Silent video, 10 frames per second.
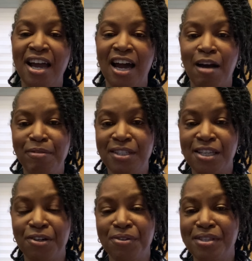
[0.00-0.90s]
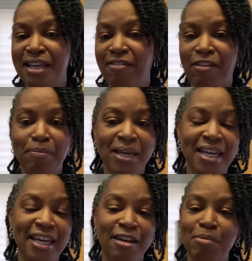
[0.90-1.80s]
I'm in zone
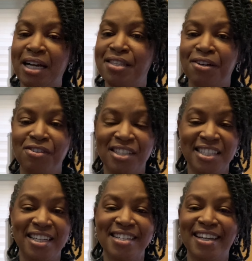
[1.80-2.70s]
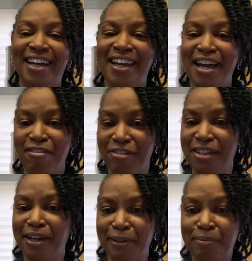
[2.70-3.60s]
7B and my zone just doesn't allow for
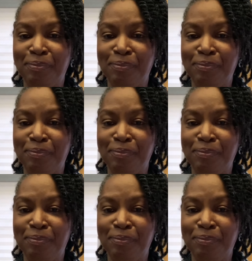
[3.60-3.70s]
that.